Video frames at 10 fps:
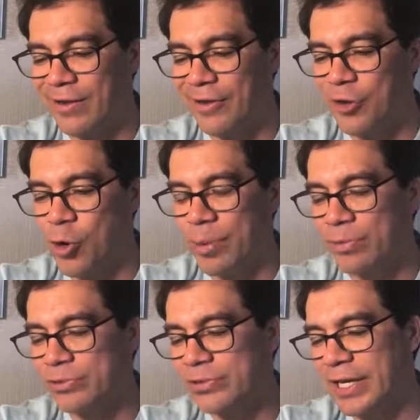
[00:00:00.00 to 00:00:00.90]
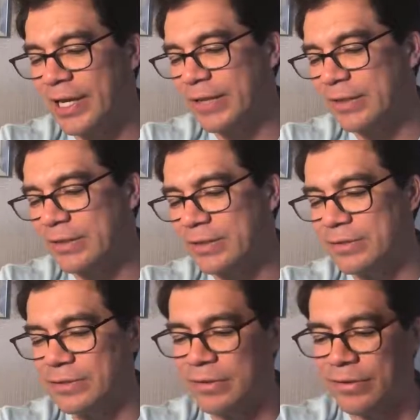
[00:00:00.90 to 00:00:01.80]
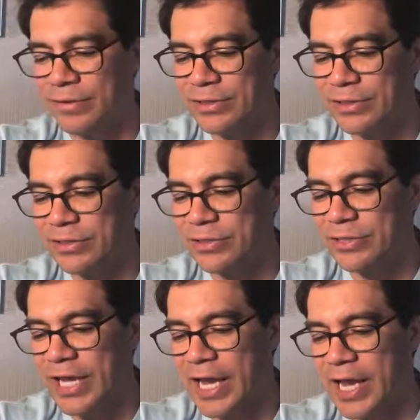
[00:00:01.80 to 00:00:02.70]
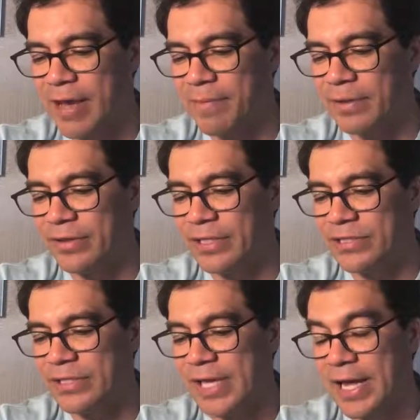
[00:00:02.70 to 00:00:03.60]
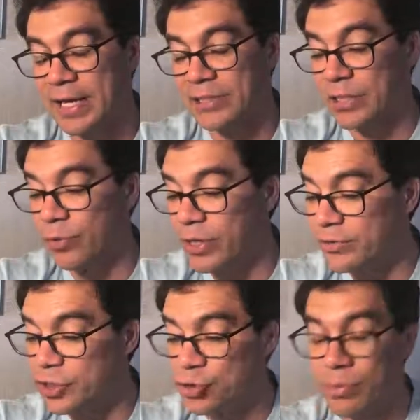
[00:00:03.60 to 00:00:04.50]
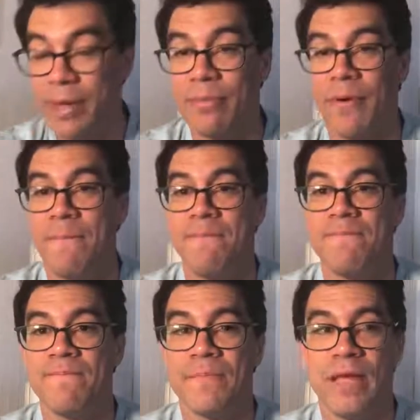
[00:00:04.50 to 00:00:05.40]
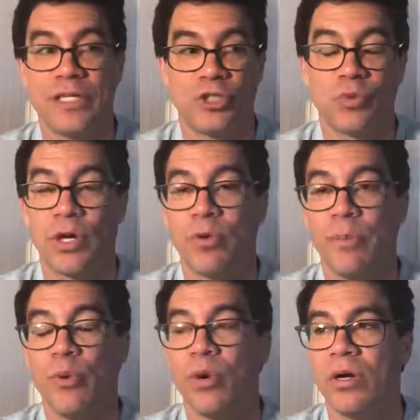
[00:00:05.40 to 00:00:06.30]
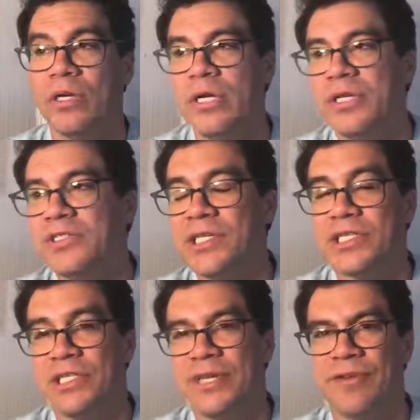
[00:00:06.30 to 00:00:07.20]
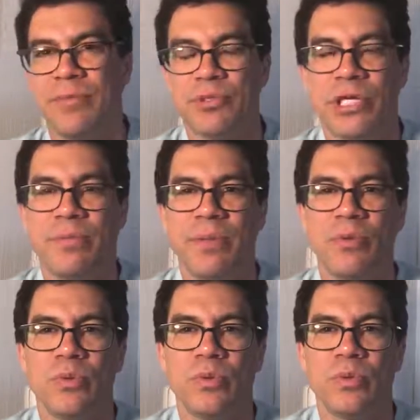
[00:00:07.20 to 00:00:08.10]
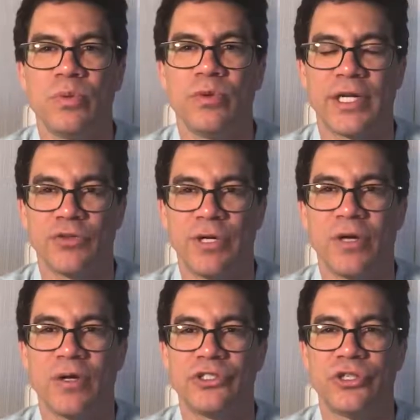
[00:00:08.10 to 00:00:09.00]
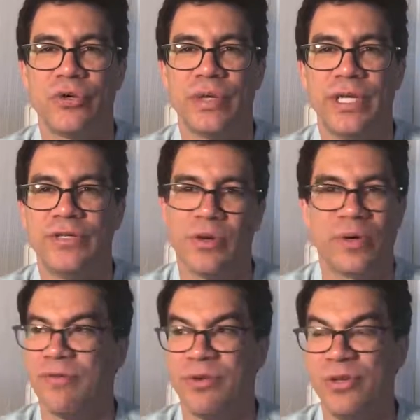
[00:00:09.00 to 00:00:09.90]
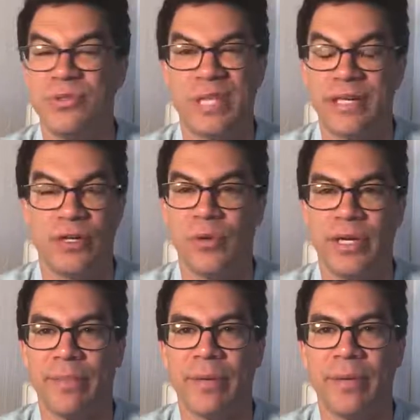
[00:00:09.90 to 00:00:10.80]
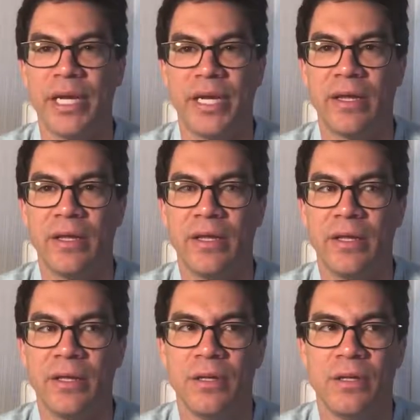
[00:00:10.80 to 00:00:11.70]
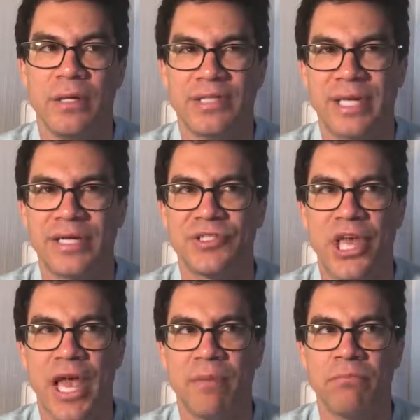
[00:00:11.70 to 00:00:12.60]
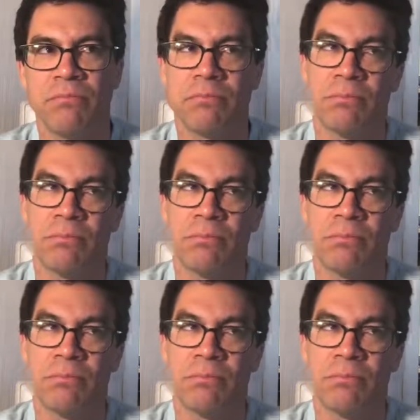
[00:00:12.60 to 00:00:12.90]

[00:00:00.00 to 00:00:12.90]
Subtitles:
You know, people say, oh, is this a scam and this and that? And I say, well, just remember, I just read a report. 60-70% of people who graduate a college degree don't ever use that degree to make money. Is that a scam?